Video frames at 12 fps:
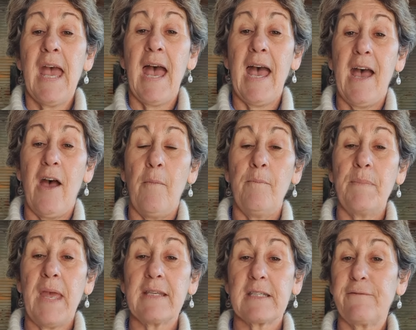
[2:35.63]

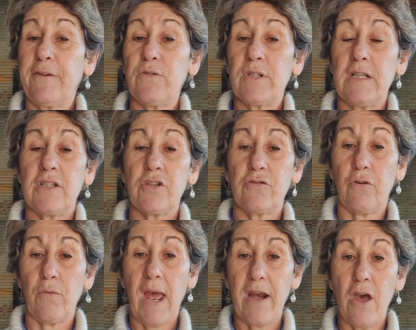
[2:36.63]
Is filtered
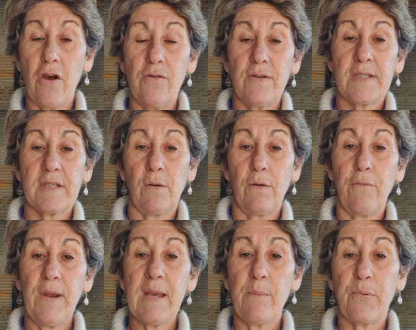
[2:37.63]
through our nose. So if
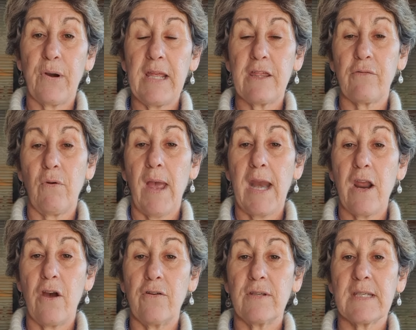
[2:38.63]
we can breathe through our
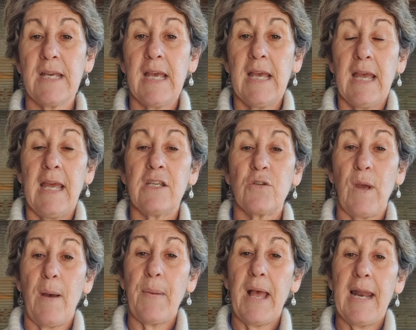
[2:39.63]
nose into
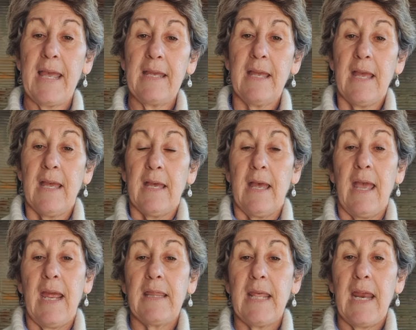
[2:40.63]
our belly
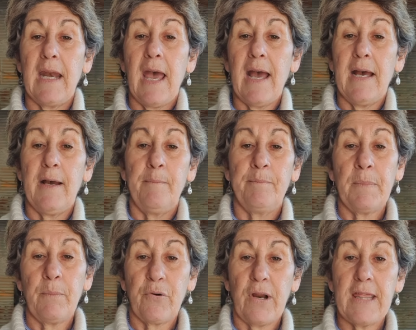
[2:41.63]
and then
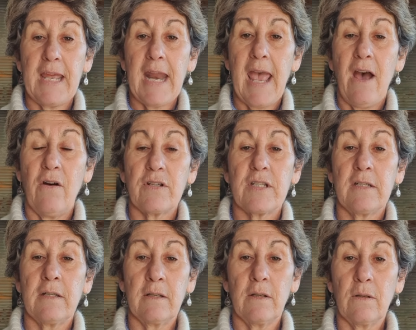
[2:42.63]
breathing out,
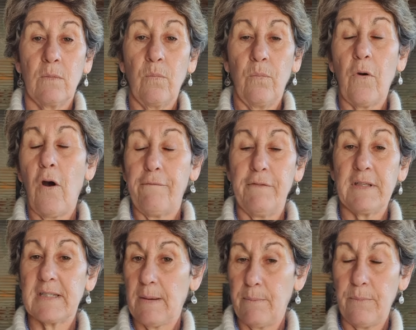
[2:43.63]

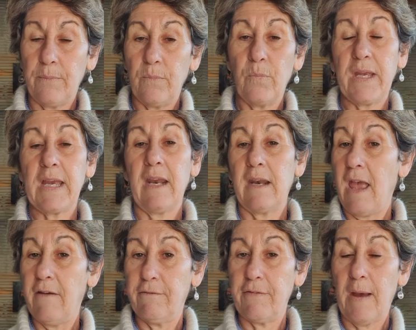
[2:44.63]
often we can
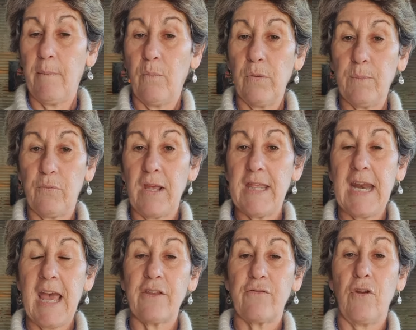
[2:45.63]
have we're
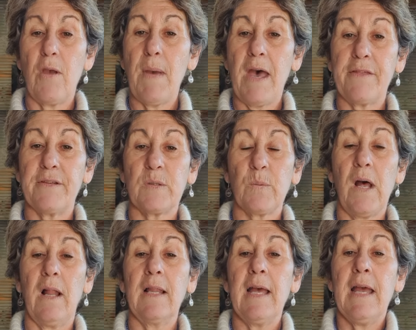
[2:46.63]
breathing out through your mouth as
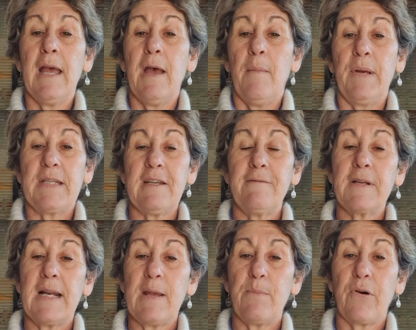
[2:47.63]
well. But
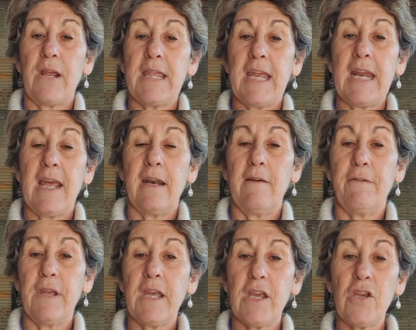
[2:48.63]
definitely breathing in, if
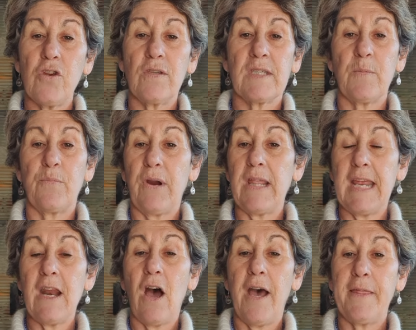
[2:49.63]
you can get used to
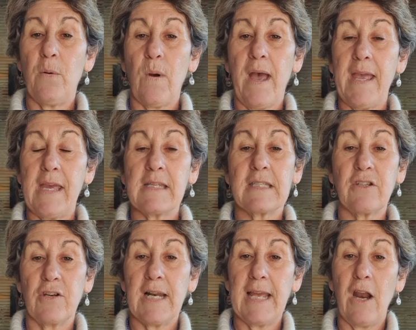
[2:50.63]
breathing either way, it's
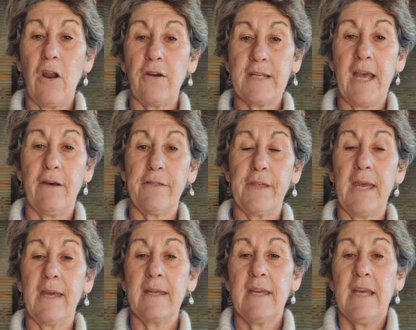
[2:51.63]
certainly a lot
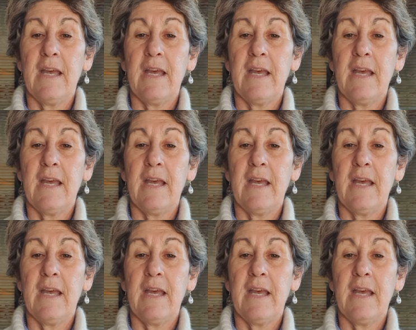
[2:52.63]
healthier.